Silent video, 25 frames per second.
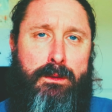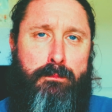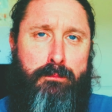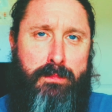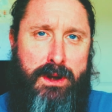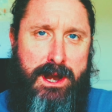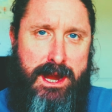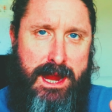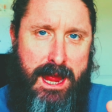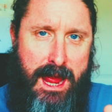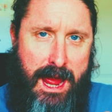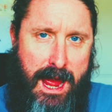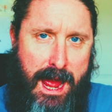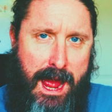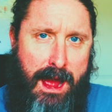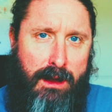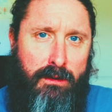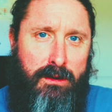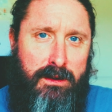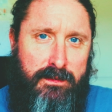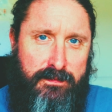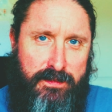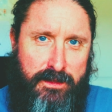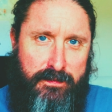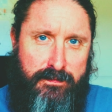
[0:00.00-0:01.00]
bring it
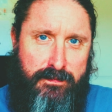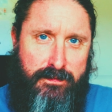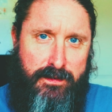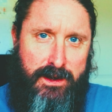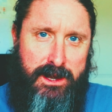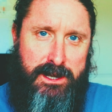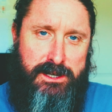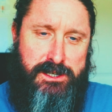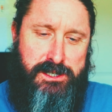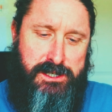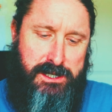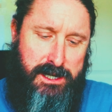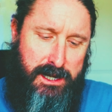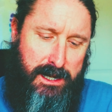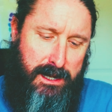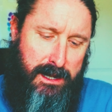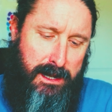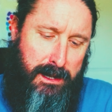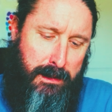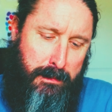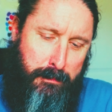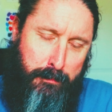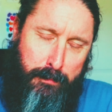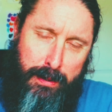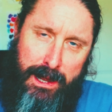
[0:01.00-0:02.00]
out of the fridge,
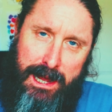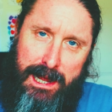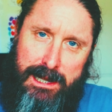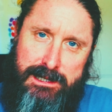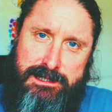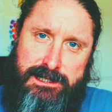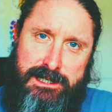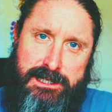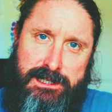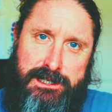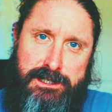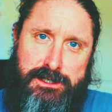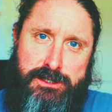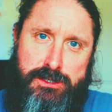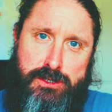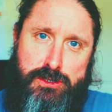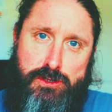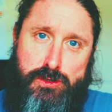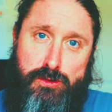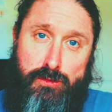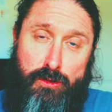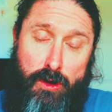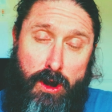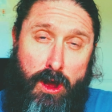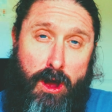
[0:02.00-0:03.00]
pat it
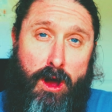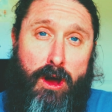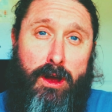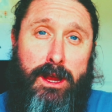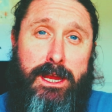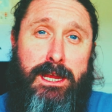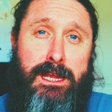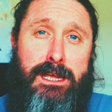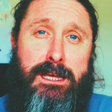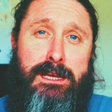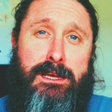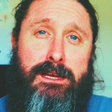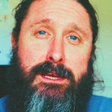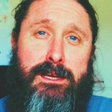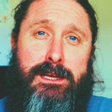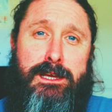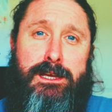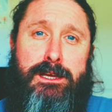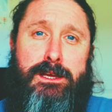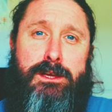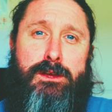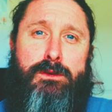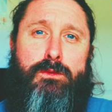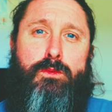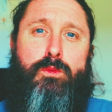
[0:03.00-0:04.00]
dry
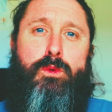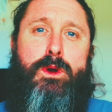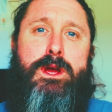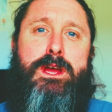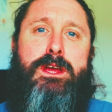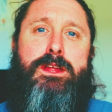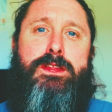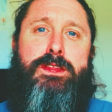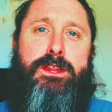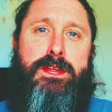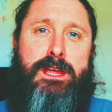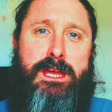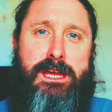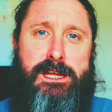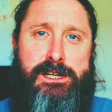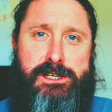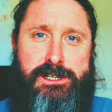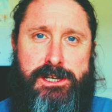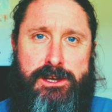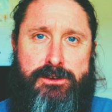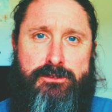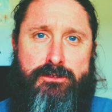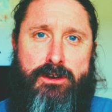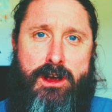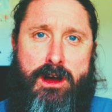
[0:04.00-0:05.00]
with
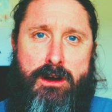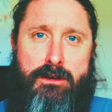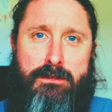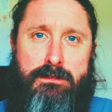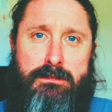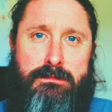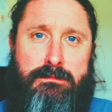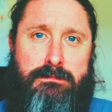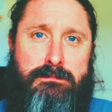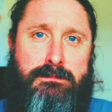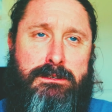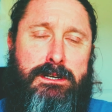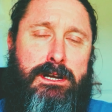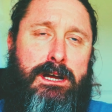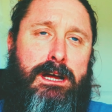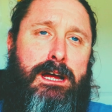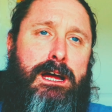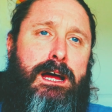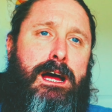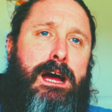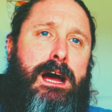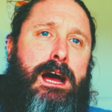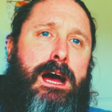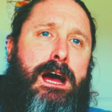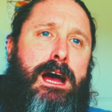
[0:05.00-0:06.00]
kitchen roll.
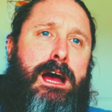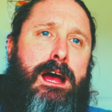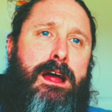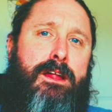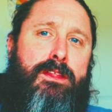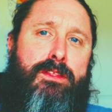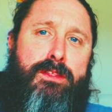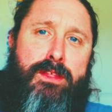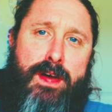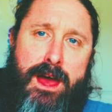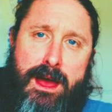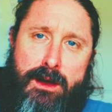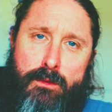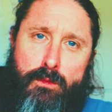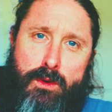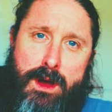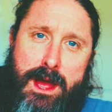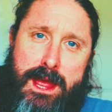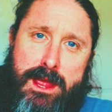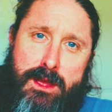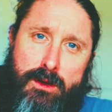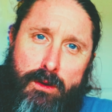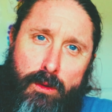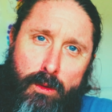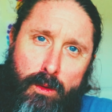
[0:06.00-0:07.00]
That
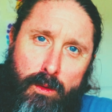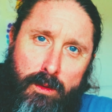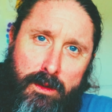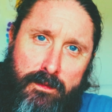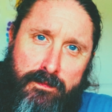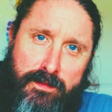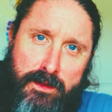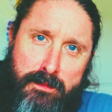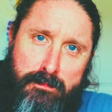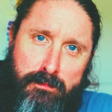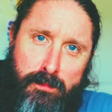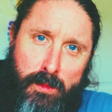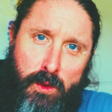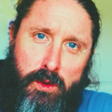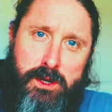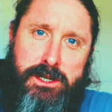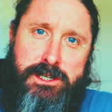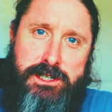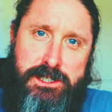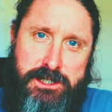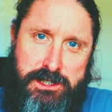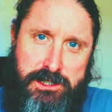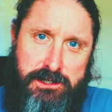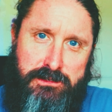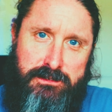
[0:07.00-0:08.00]
way all of the
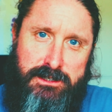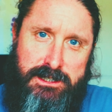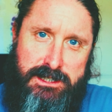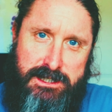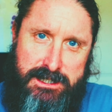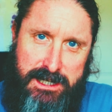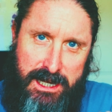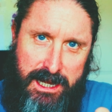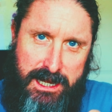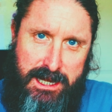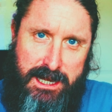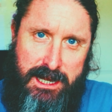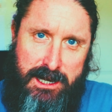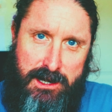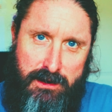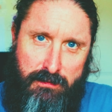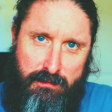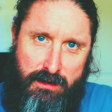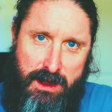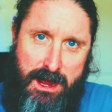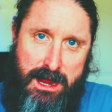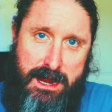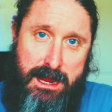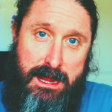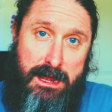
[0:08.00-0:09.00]
moisture is taken
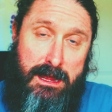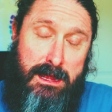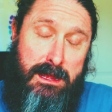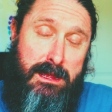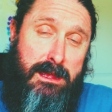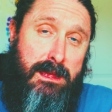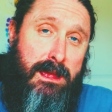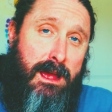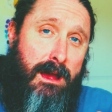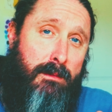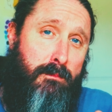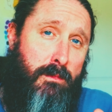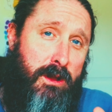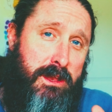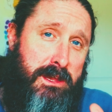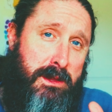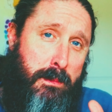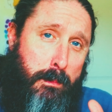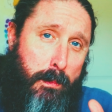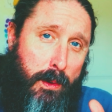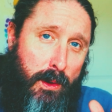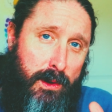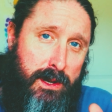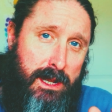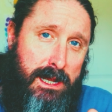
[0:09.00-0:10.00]
away, and when you
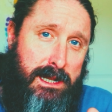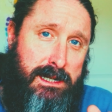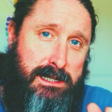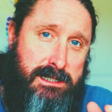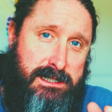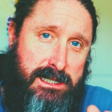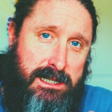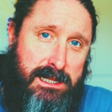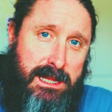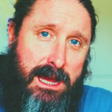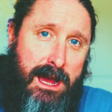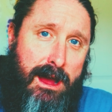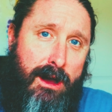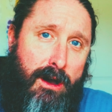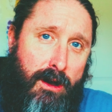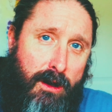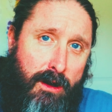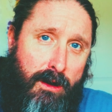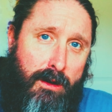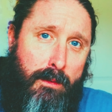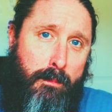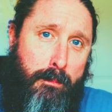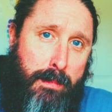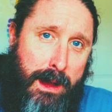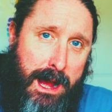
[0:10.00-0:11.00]
put it into that
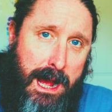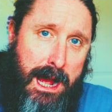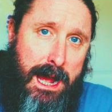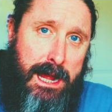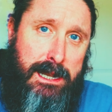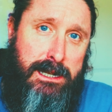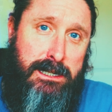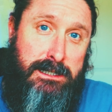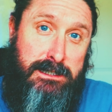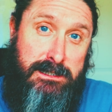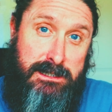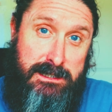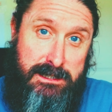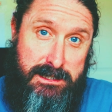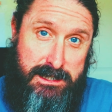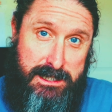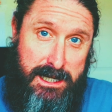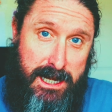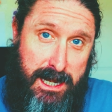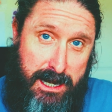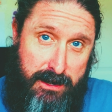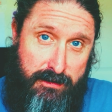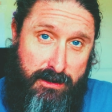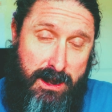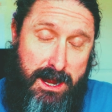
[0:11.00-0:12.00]
hot pan and
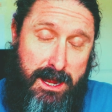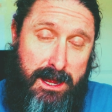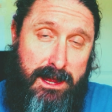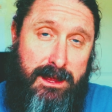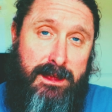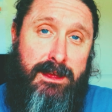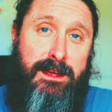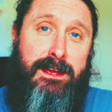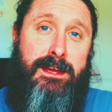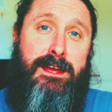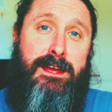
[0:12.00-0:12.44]
sear it,